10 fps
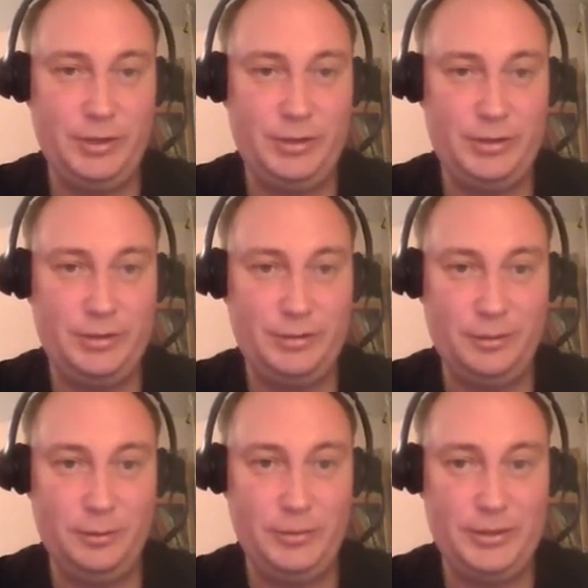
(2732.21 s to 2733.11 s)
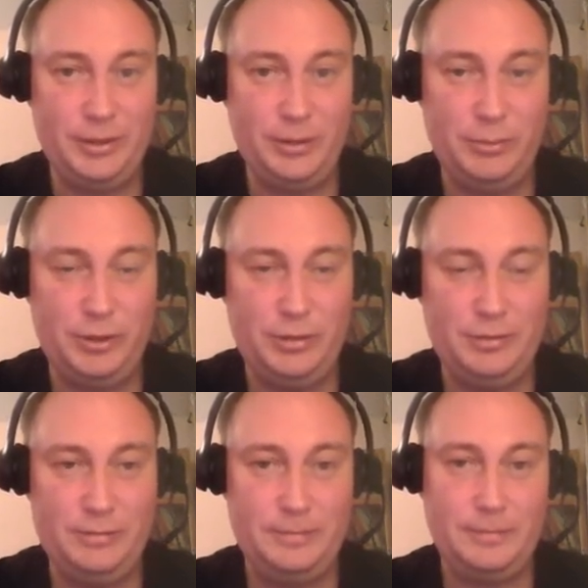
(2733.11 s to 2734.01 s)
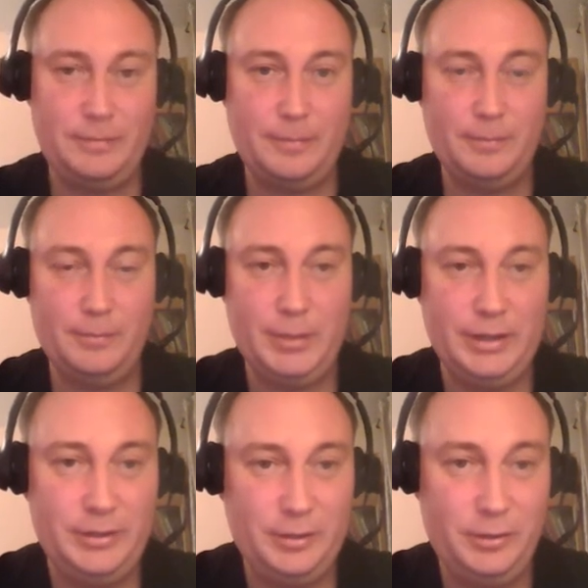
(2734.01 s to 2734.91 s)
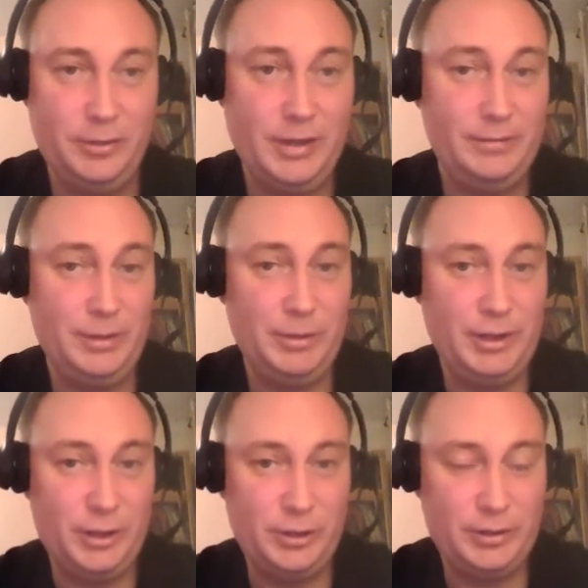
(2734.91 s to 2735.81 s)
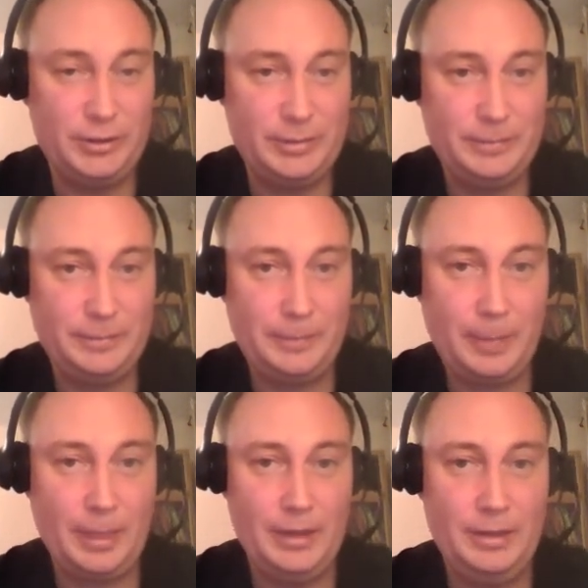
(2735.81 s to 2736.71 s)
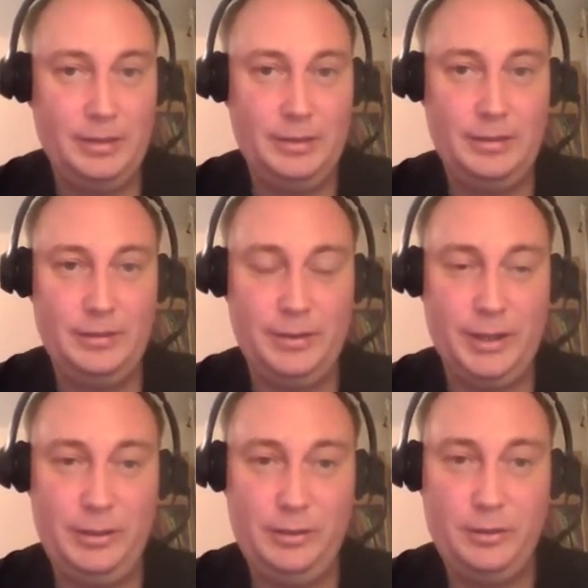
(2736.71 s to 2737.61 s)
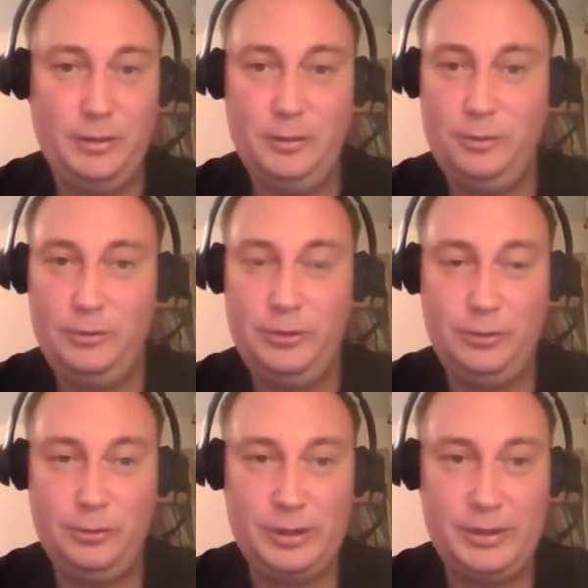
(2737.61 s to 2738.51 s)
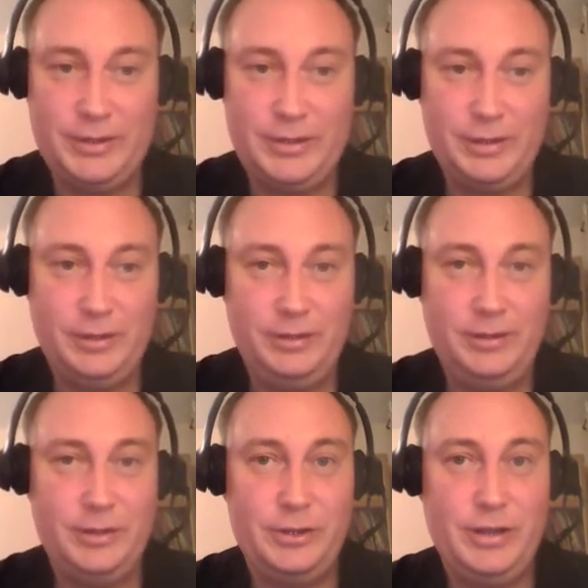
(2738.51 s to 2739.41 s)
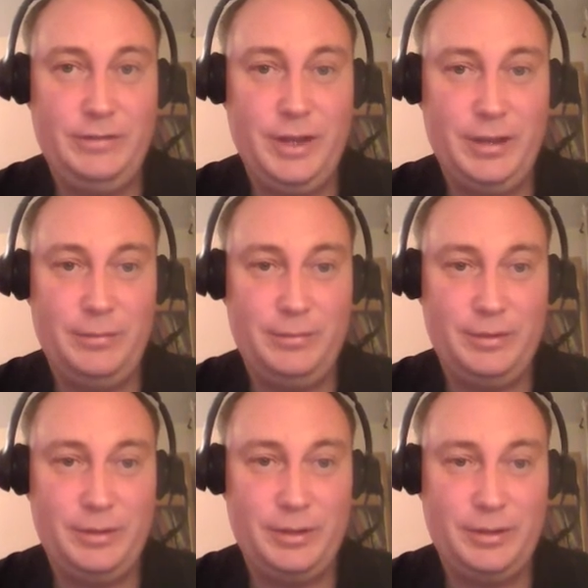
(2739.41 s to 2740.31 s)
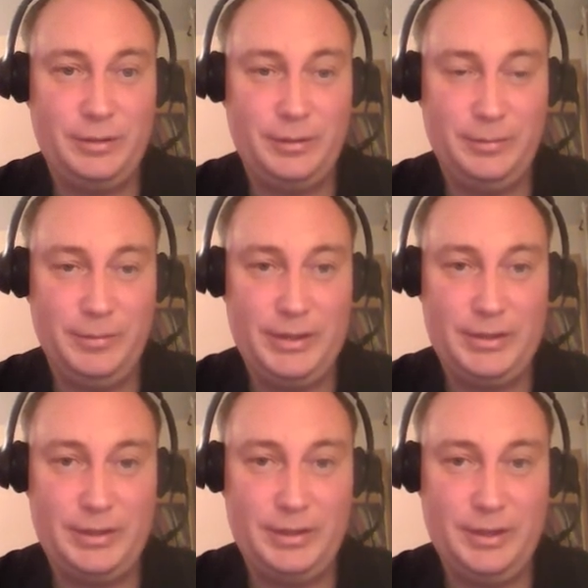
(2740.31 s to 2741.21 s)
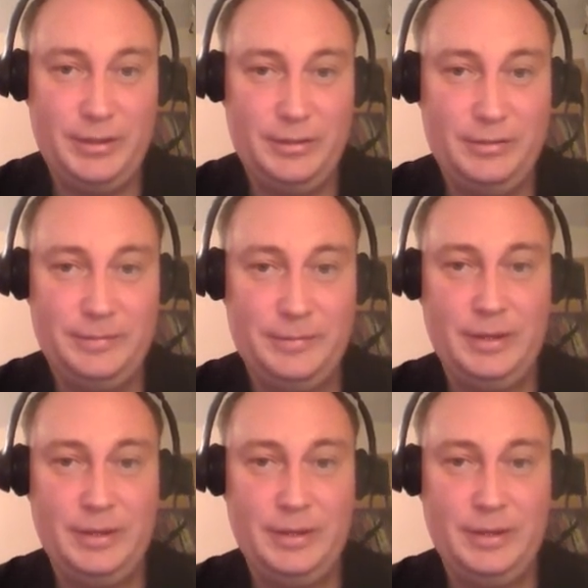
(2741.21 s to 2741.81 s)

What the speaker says: It's always an option, but you have limitations. Then you go to a classical JVM based container.